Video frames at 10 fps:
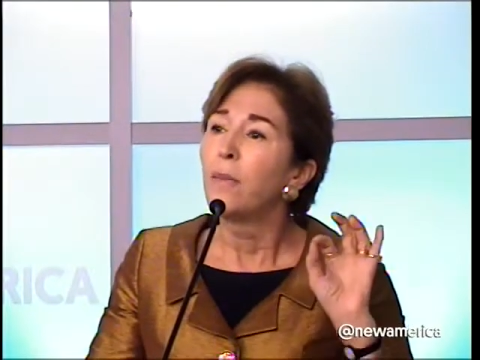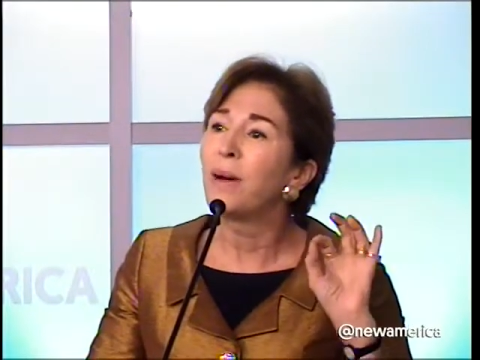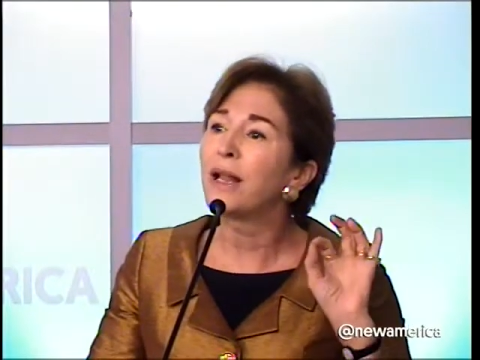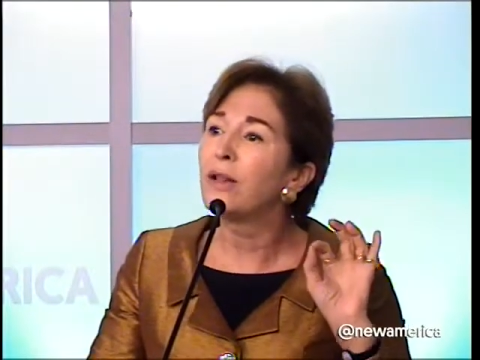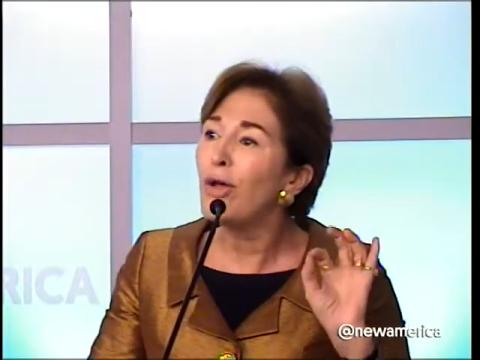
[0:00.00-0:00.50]

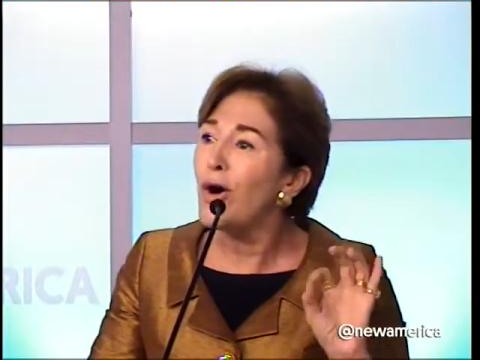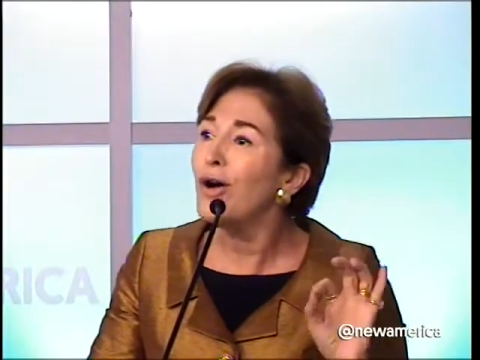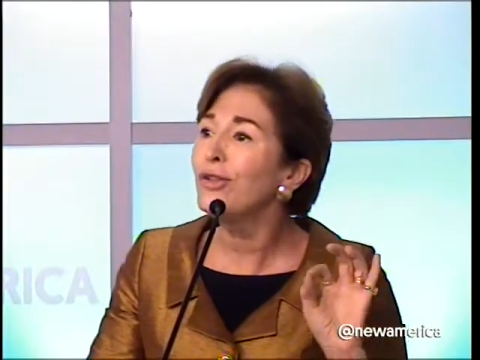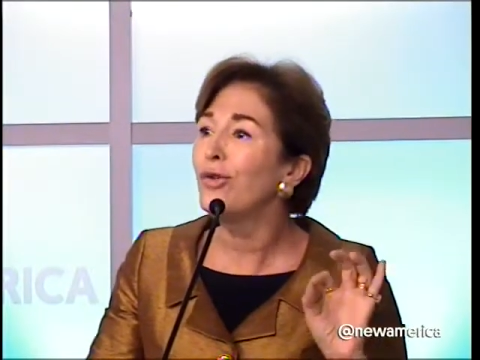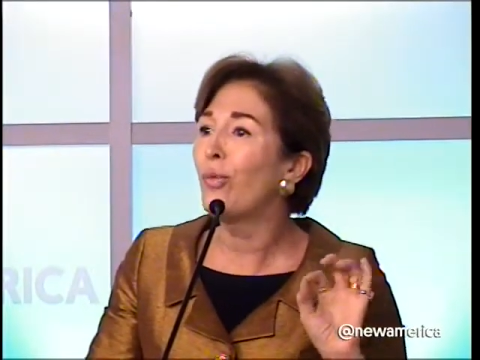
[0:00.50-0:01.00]
But
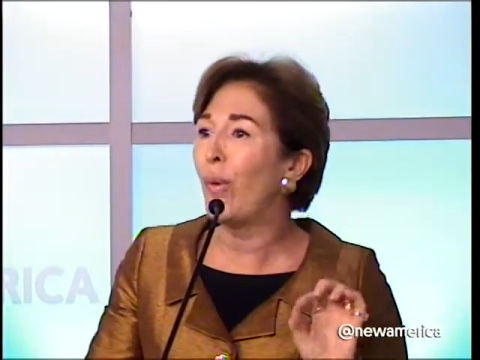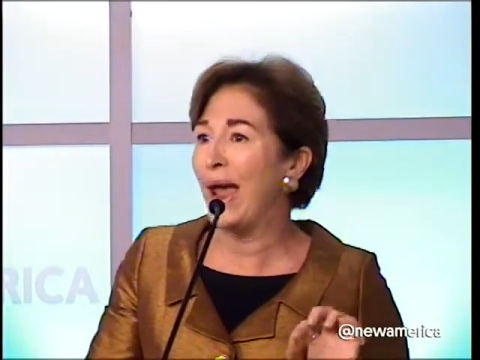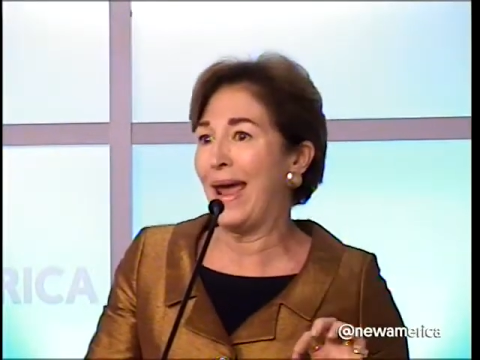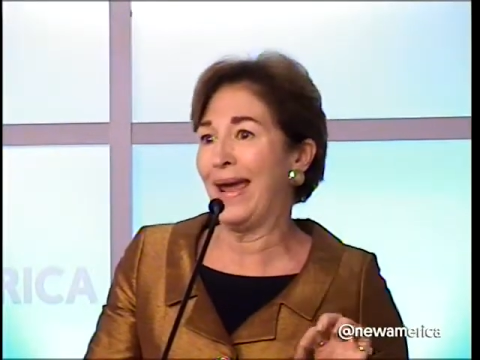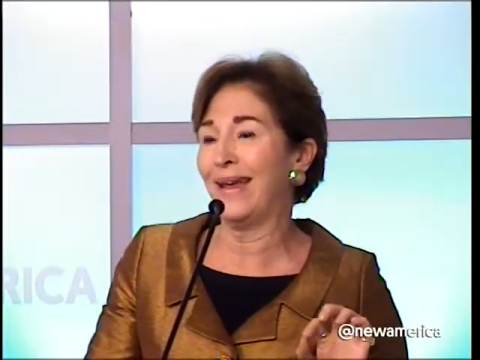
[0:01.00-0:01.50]
along the
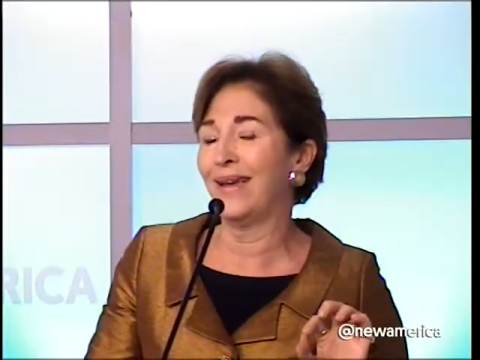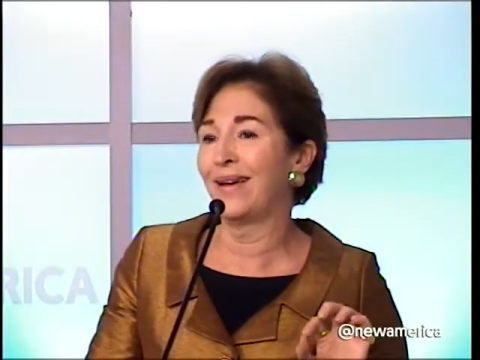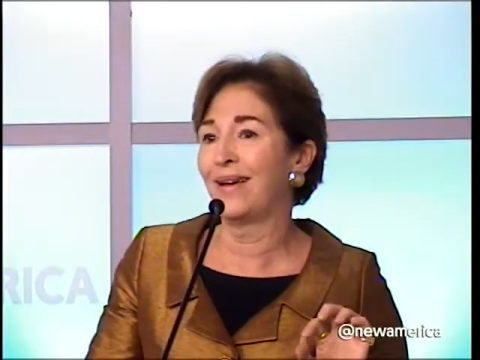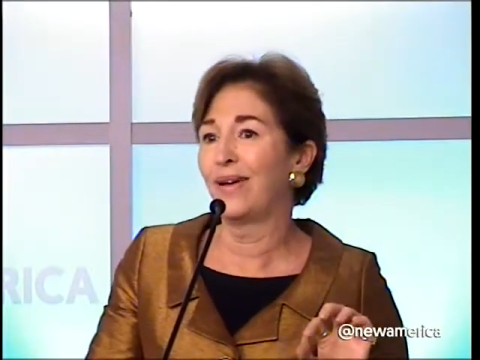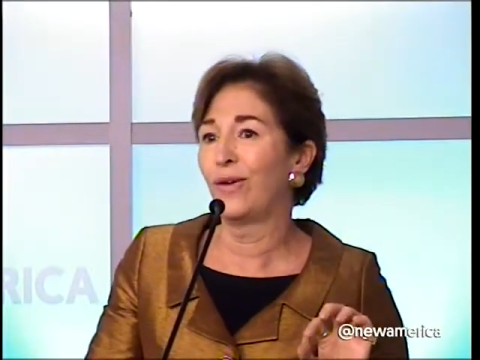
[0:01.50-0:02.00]
way,
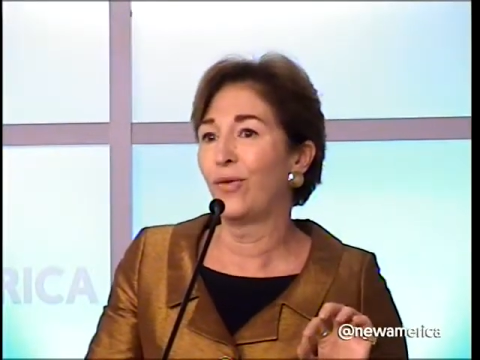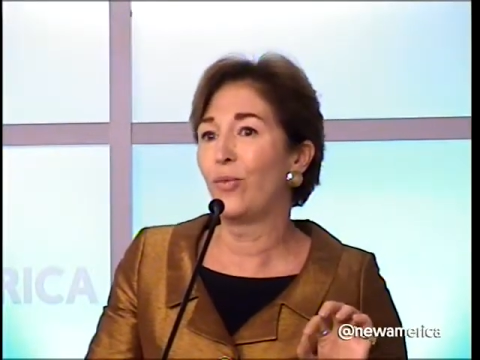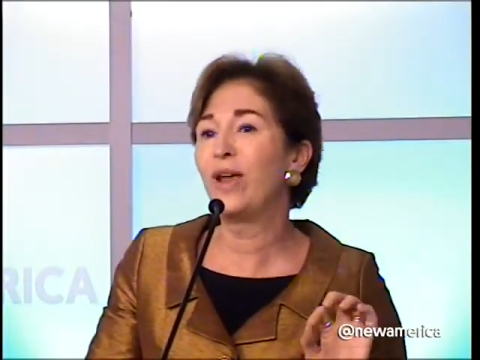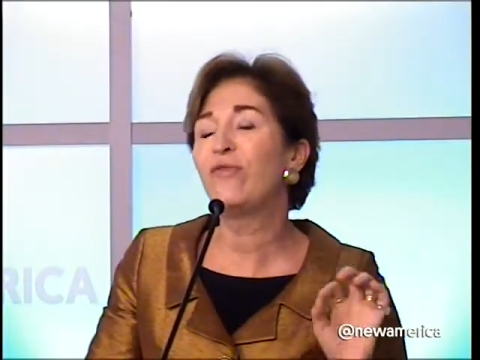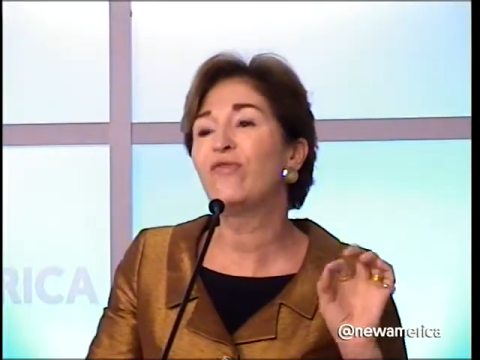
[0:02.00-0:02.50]

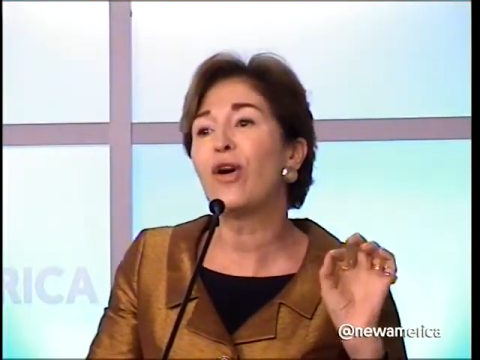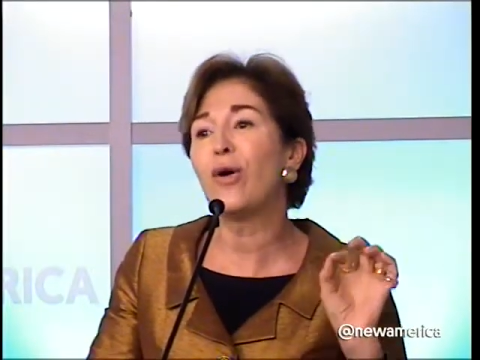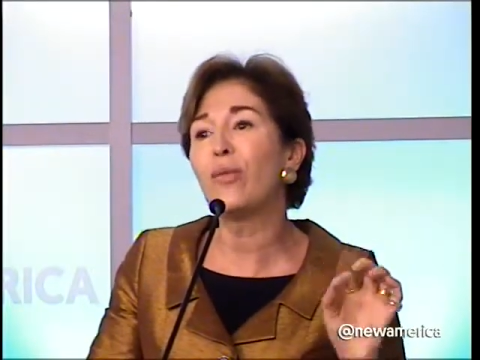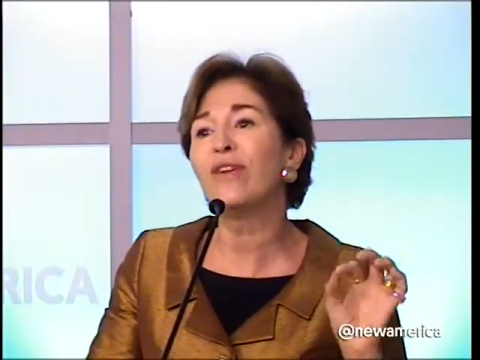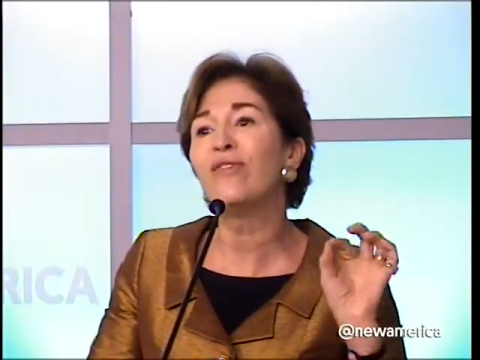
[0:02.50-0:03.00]
we,
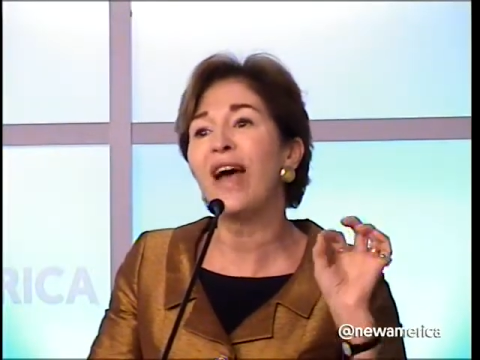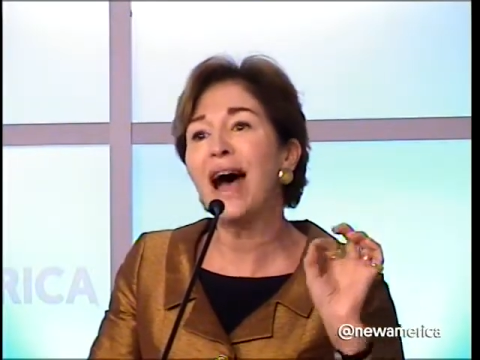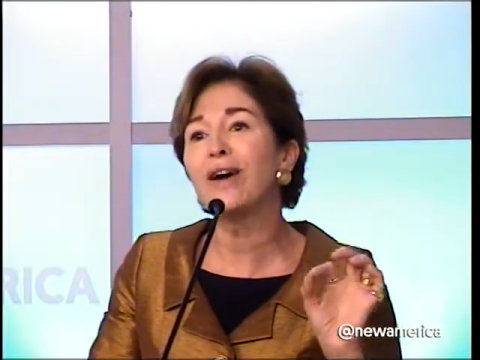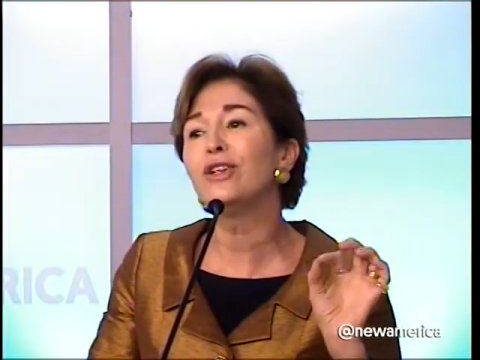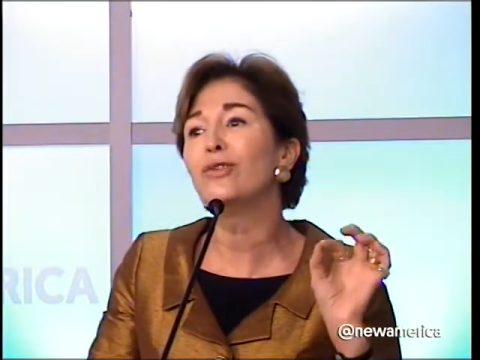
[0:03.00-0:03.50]
we
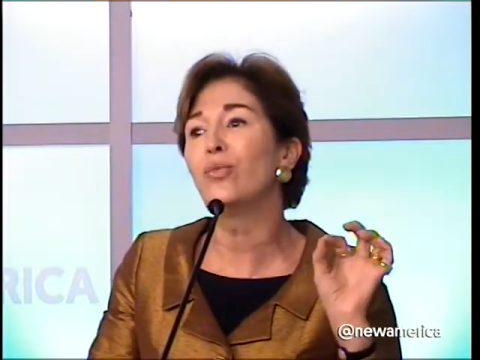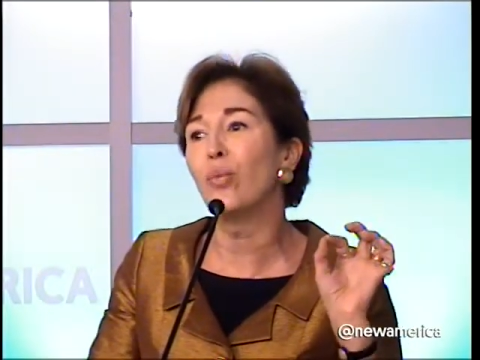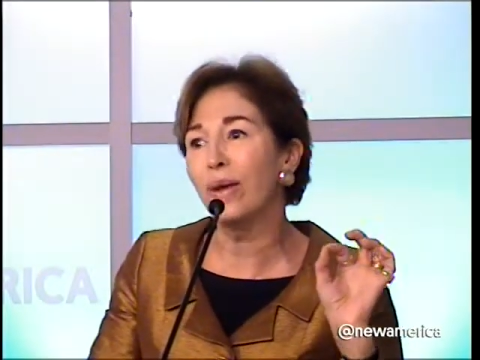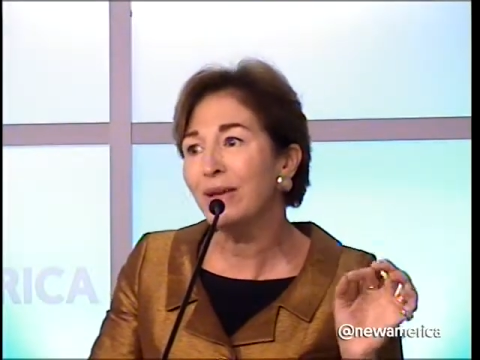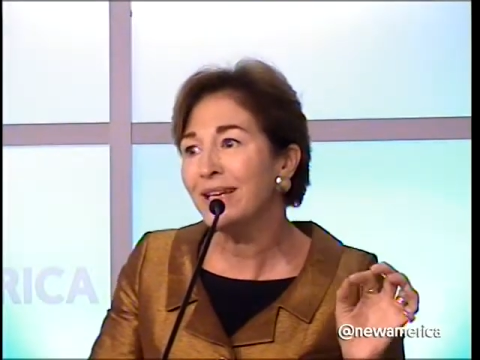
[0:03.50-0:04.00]
valued
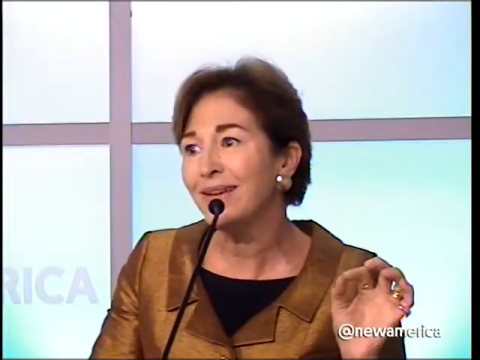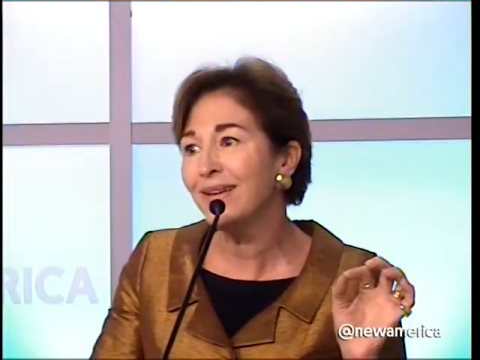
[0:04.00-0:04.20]
women